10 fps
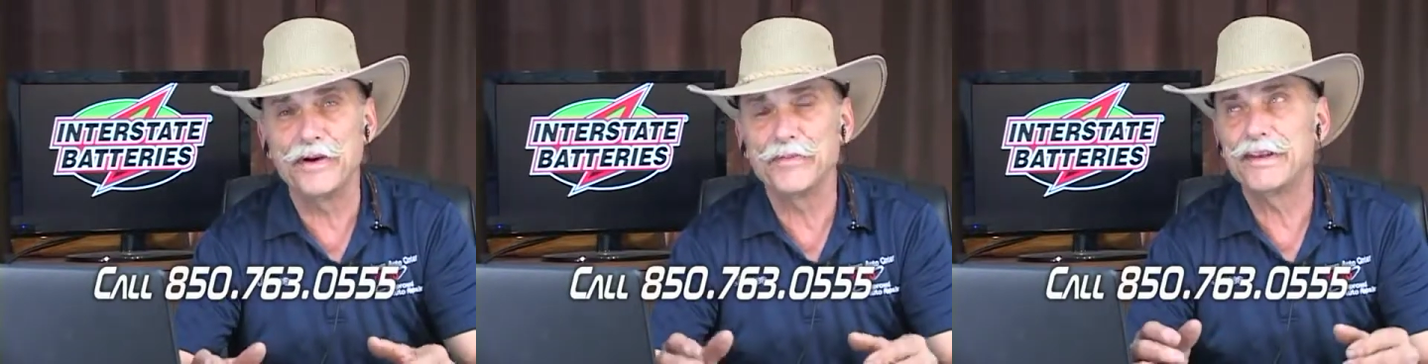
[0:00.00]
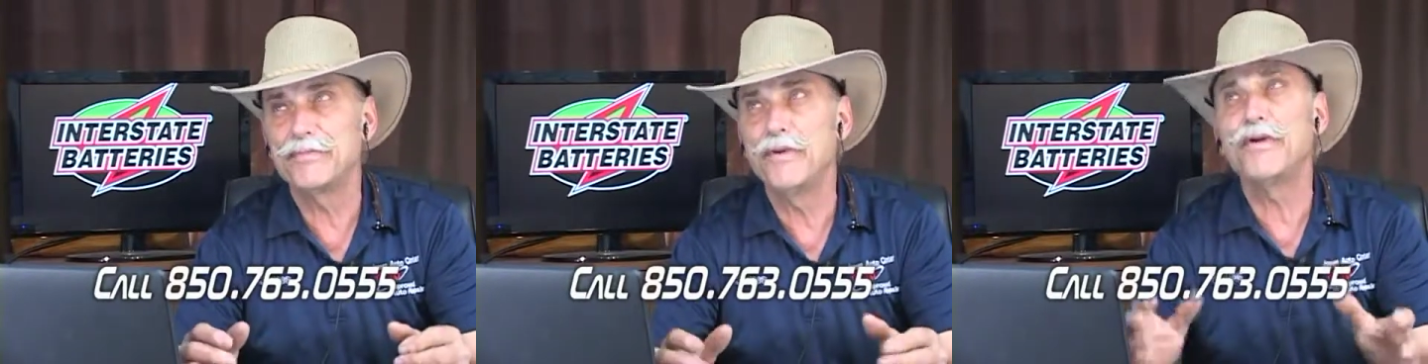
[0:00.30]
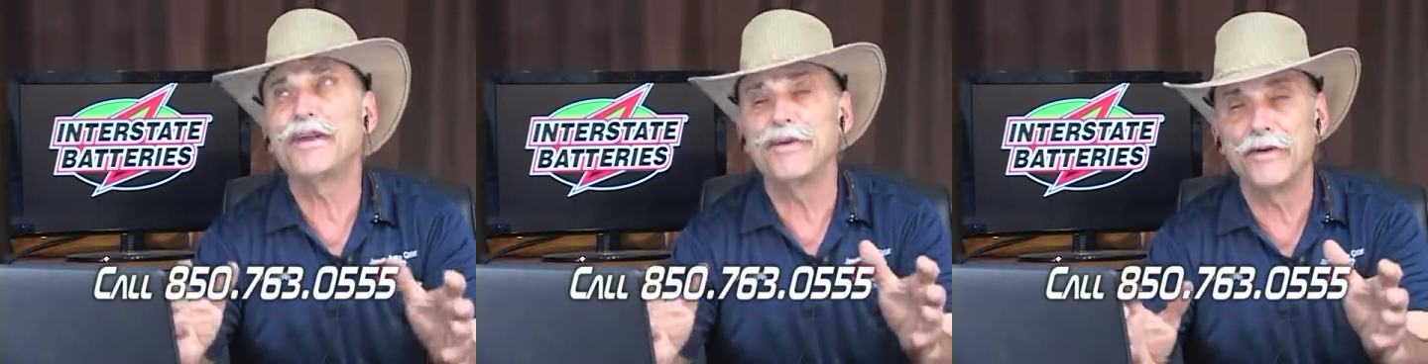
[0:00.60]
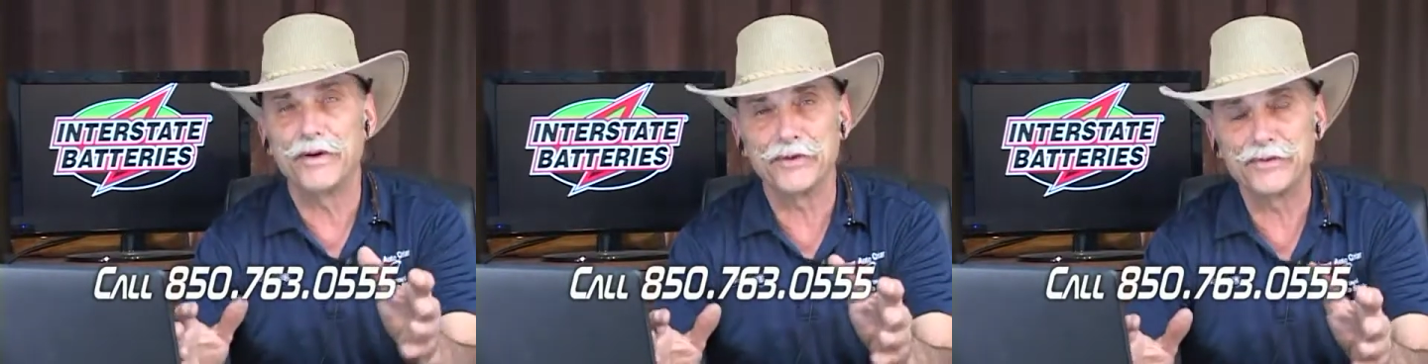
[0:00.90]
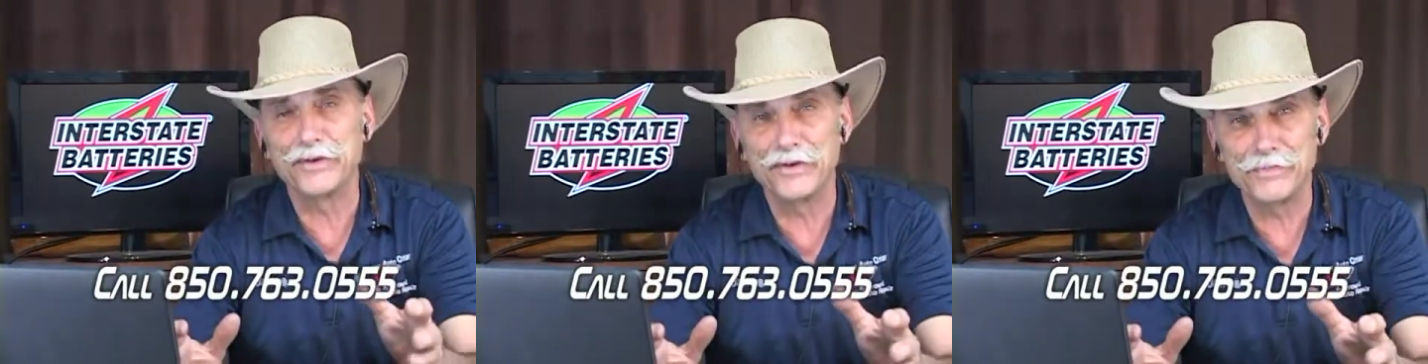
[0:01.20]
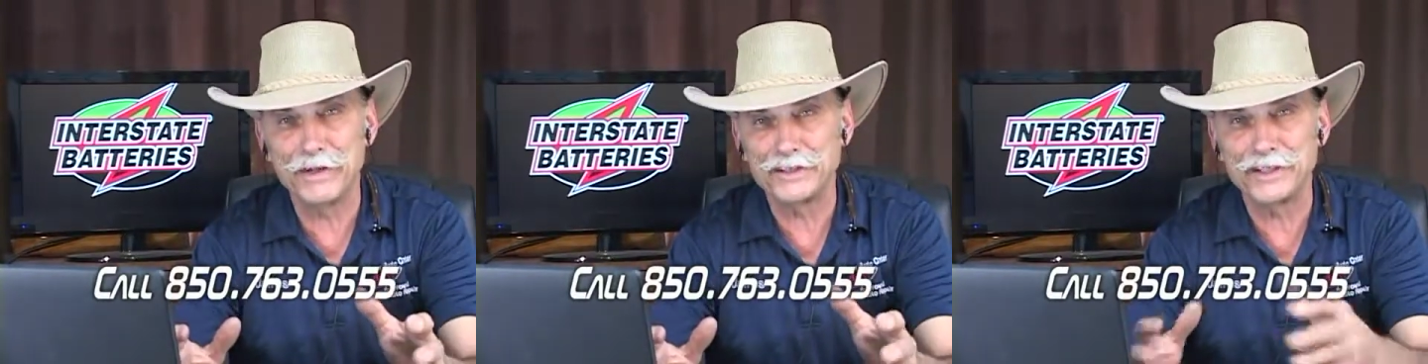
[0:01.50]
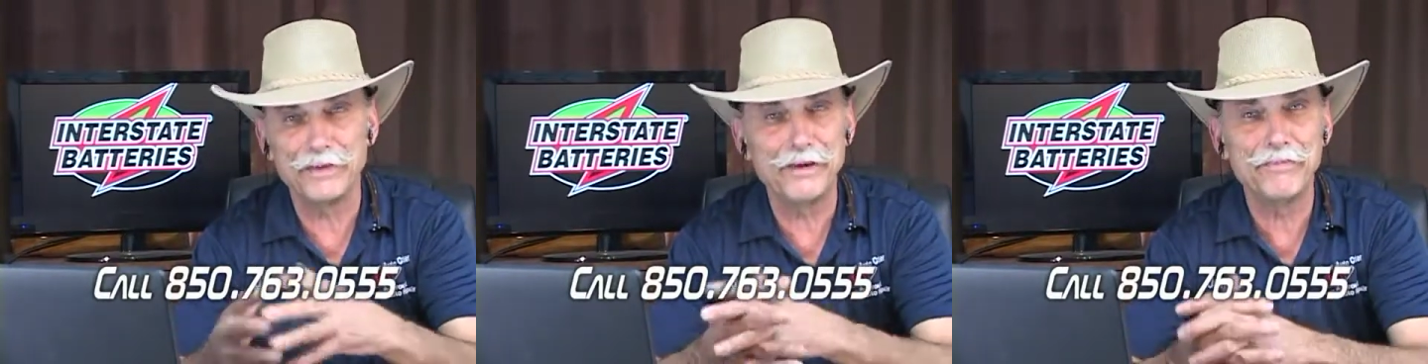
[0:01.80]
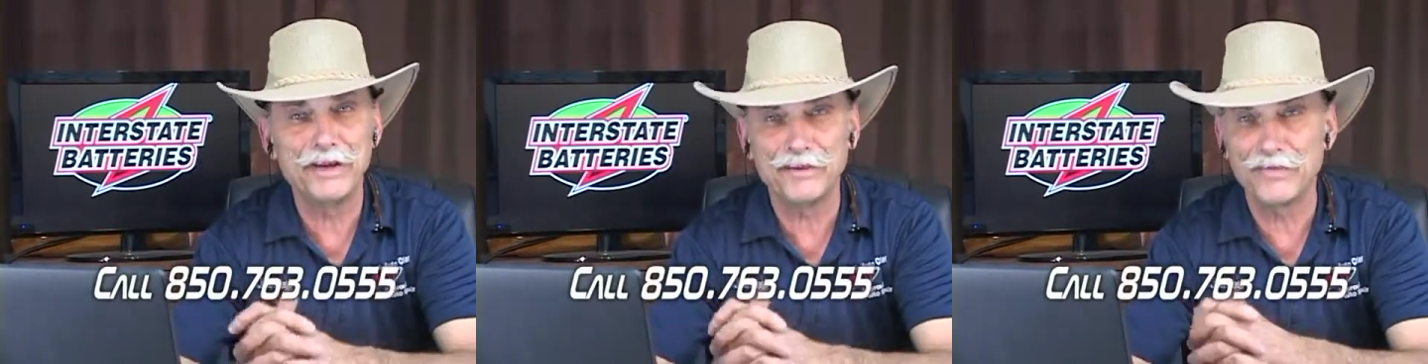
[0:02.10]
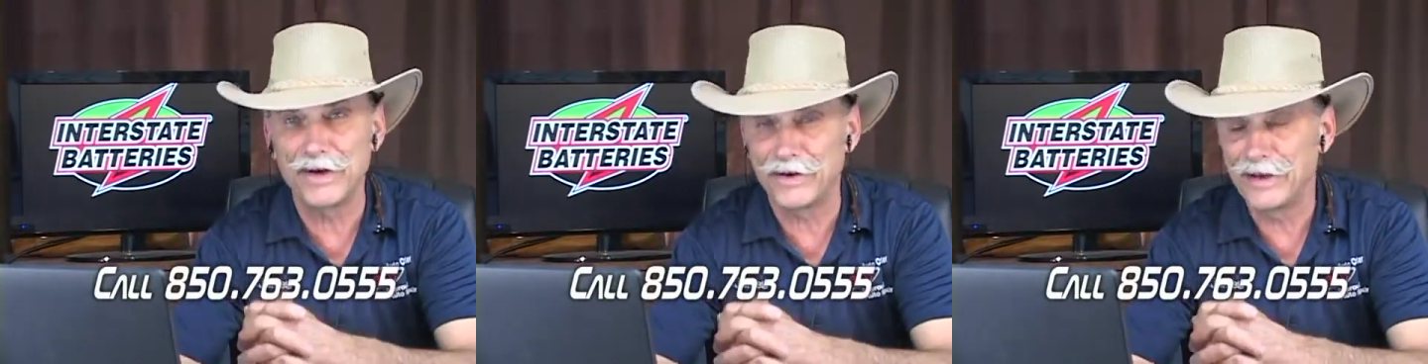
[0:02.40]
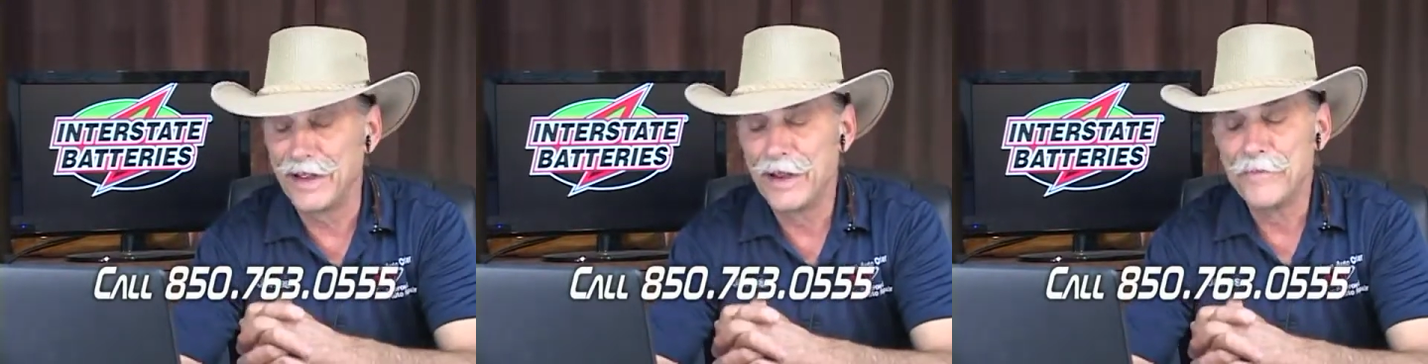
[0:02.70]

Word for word: It'd be smoking oil too, especially. It'd be misfiring